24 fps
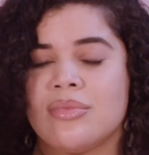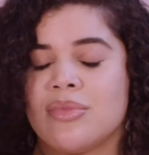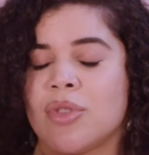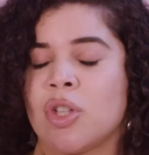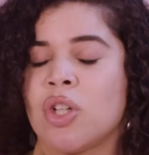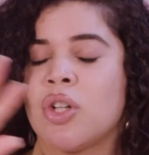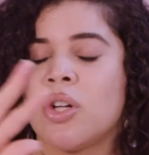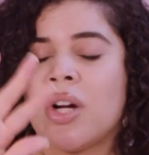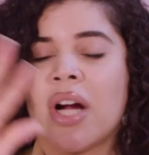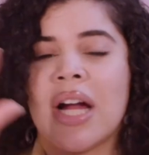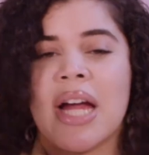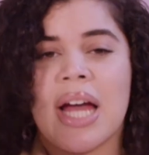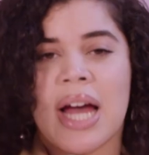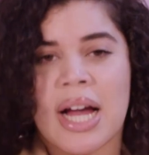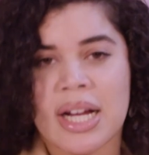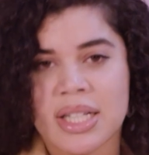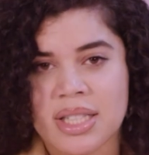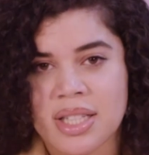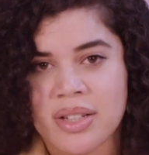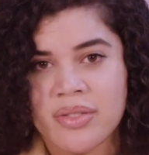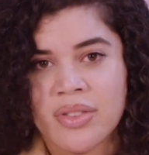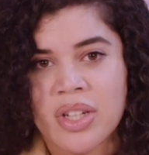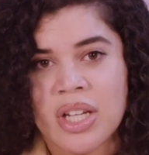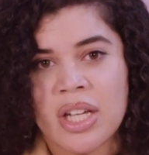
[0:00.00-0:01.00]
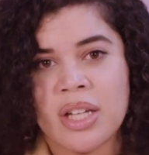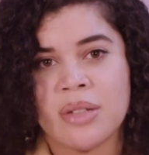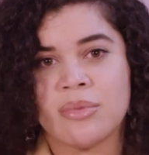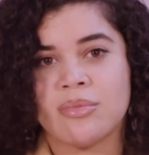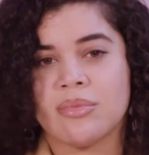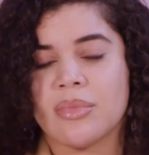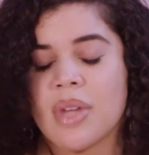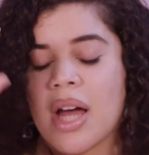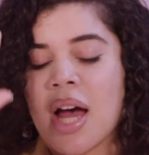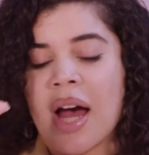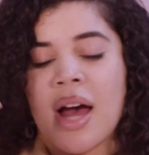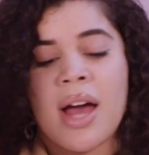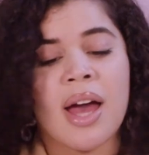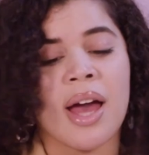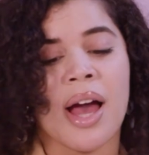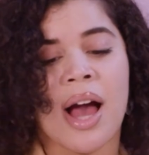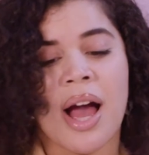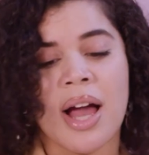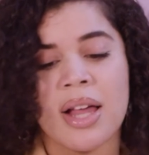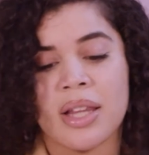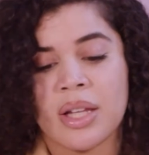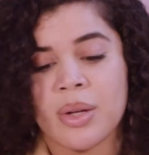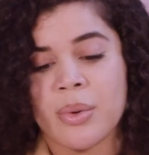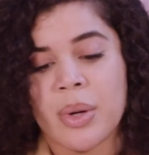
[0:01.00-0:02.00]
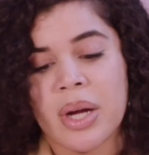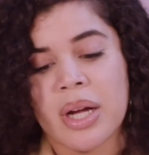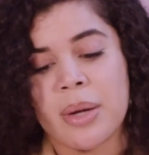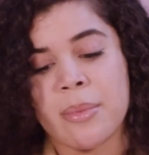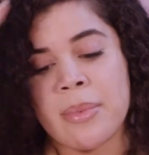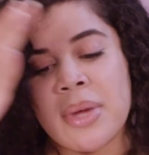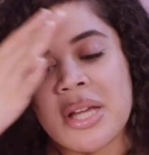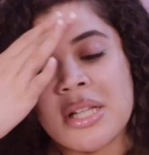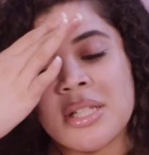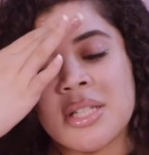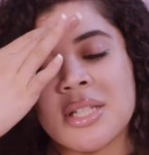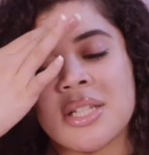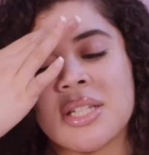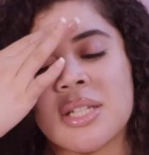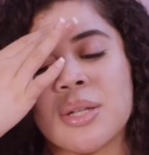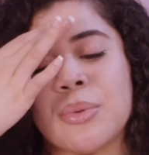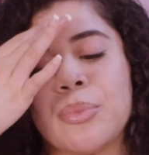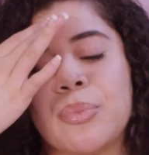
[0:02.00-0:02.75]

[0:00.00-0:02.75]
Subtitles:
great activity. I highly recommend.